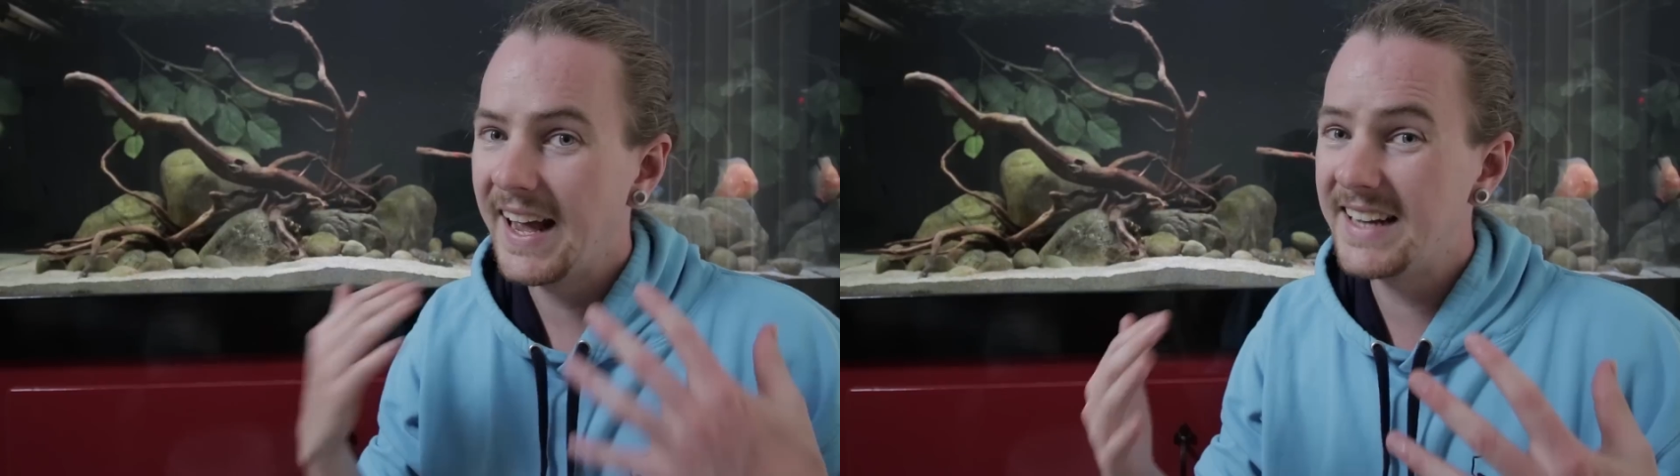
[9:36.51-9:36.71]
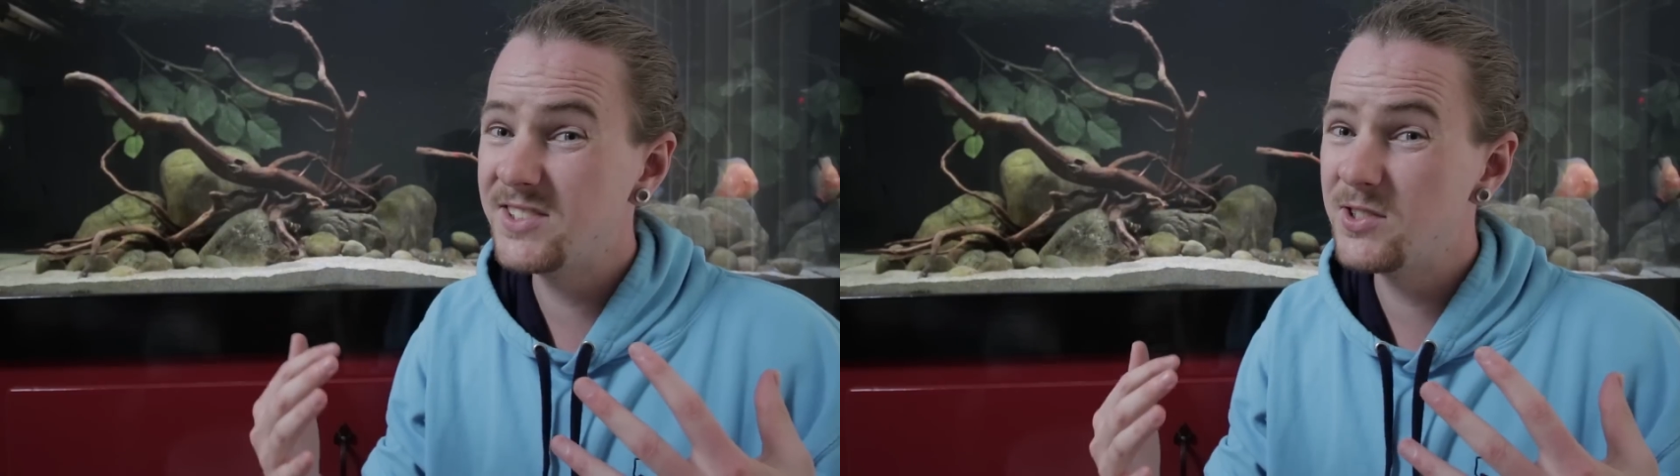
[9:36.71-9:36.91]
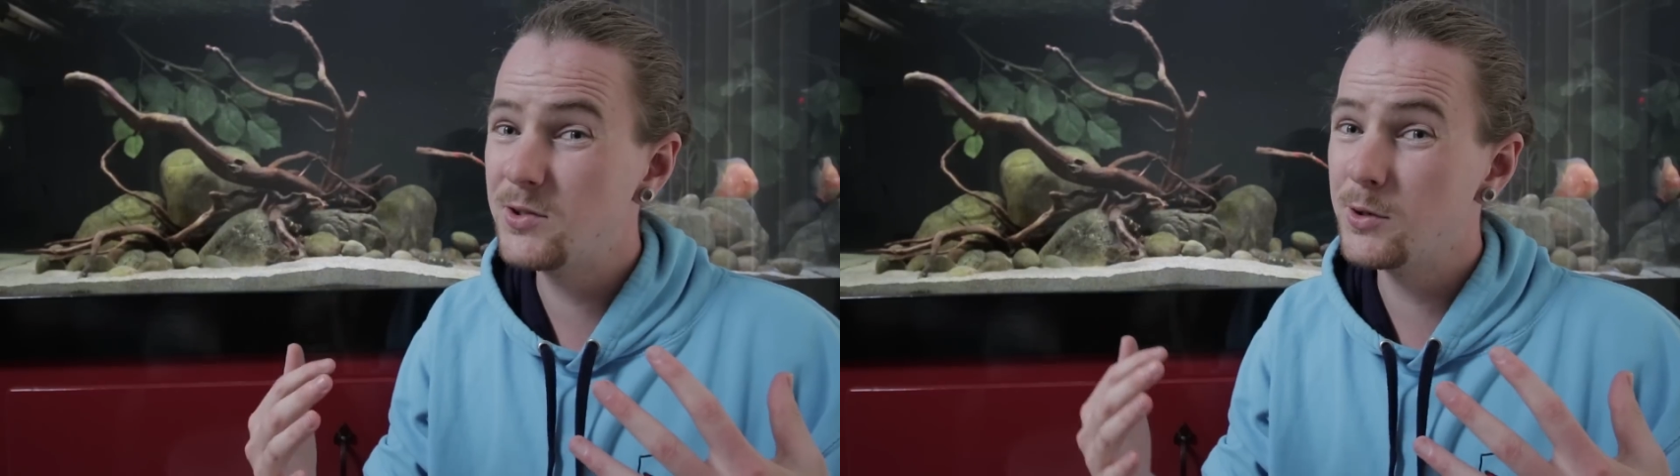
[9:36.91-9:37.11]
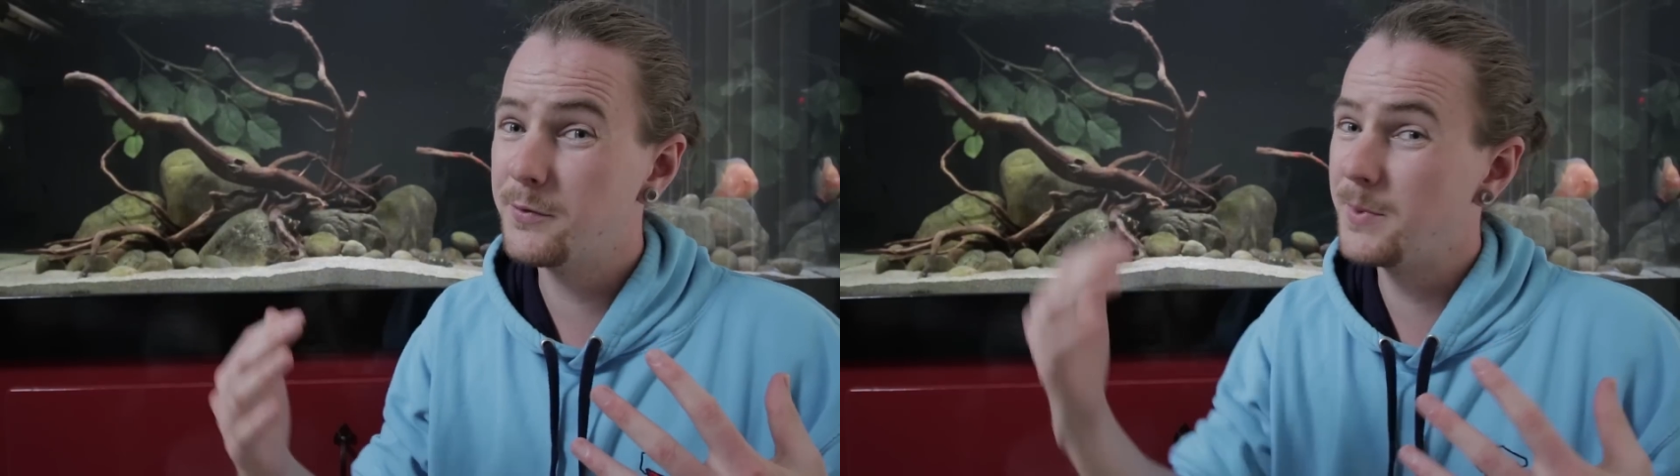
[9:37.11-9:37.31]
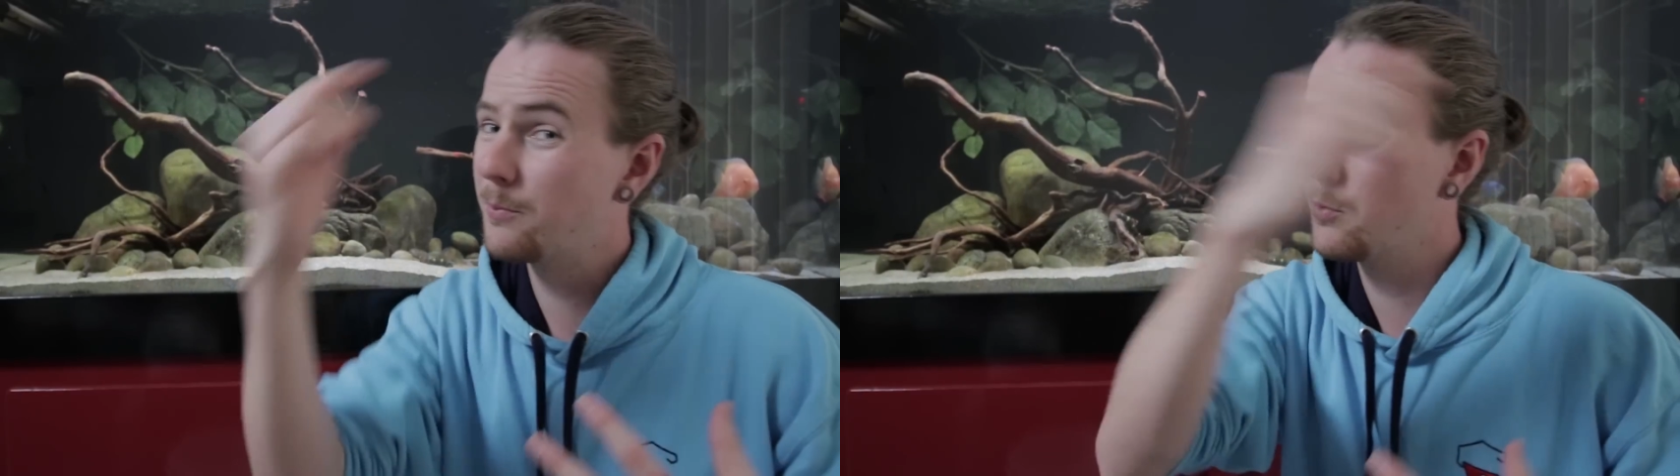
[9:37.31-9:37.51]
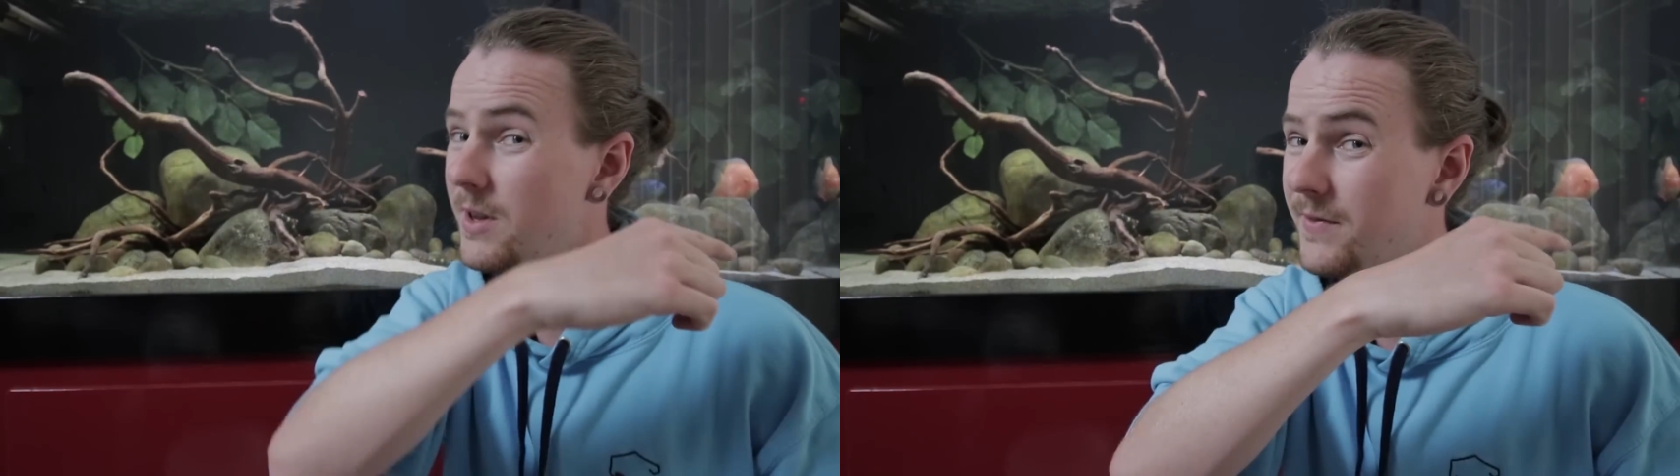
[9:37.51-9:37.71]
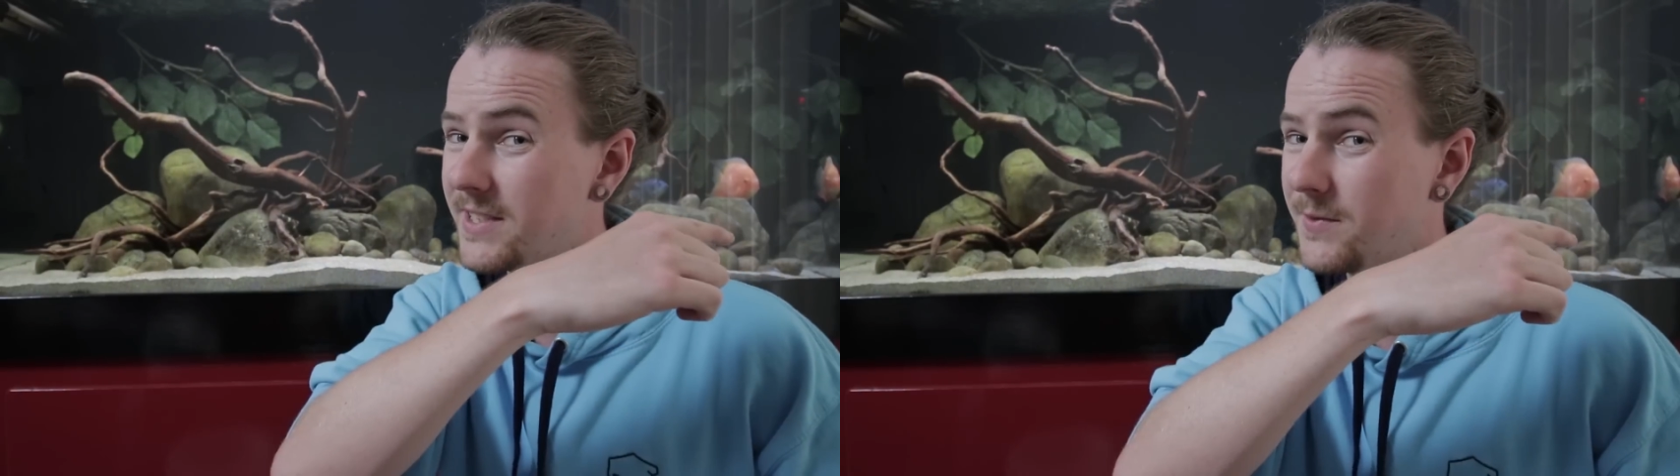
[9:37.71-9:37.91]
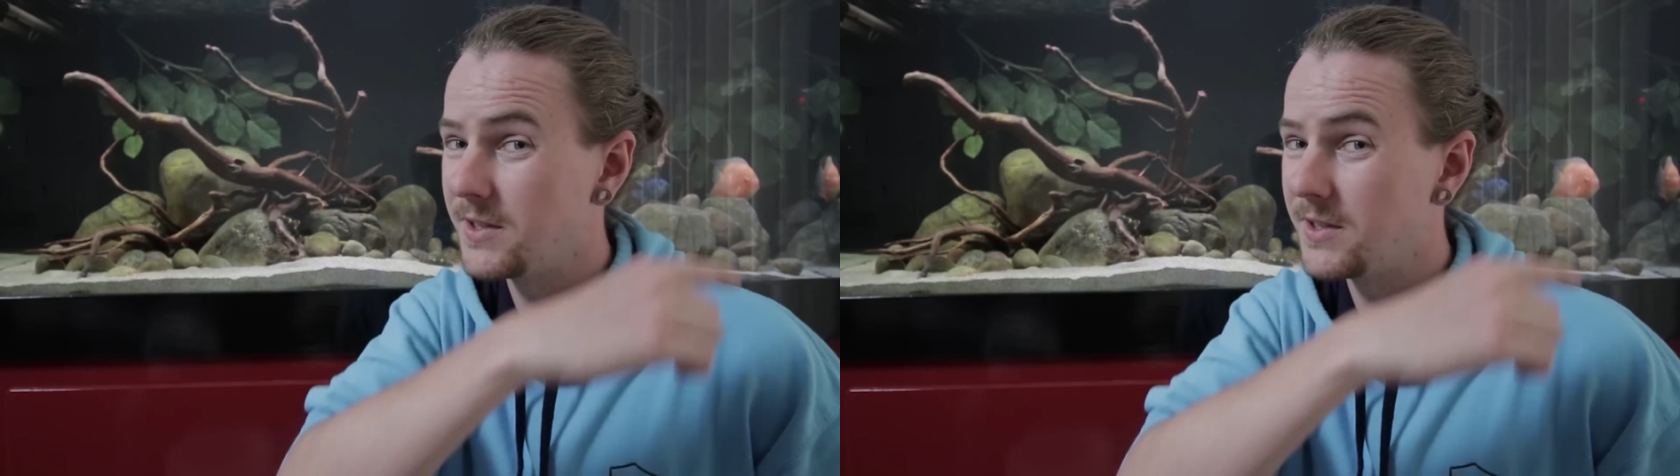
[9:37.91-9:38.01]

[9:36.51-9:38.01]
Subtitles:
As you saw from the previous